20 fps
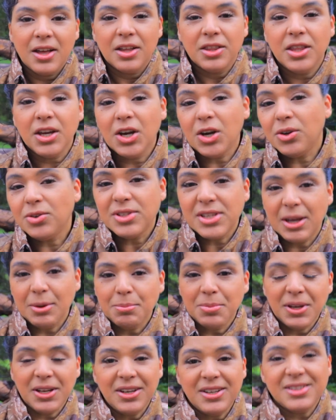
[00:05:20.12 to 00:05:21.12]
the goats
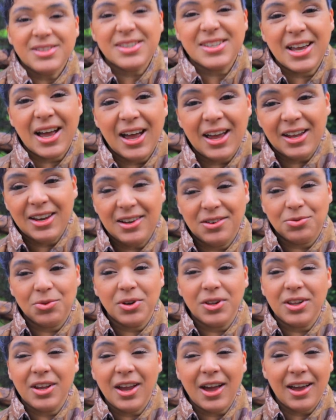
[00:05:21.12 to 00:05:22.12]
have been inside,
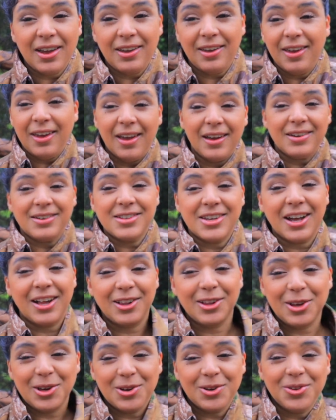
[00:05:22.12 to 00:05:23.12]
really. I can't
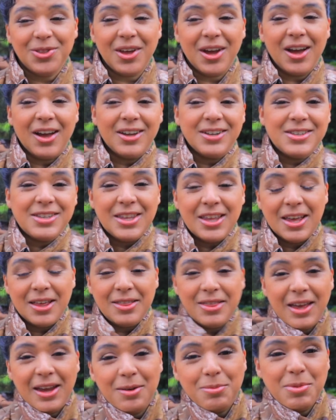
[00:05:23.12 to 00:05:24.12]
tell you that
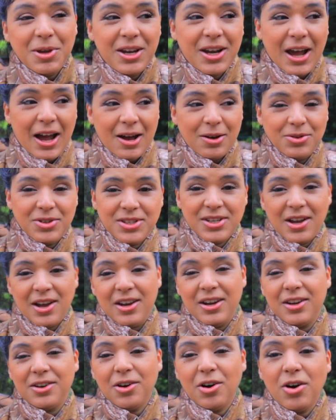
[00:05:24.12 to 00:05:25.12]
they've been
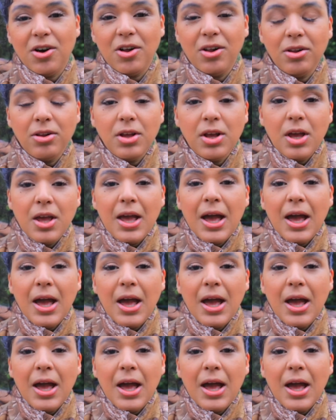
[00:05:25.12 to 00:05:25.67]
outside at all.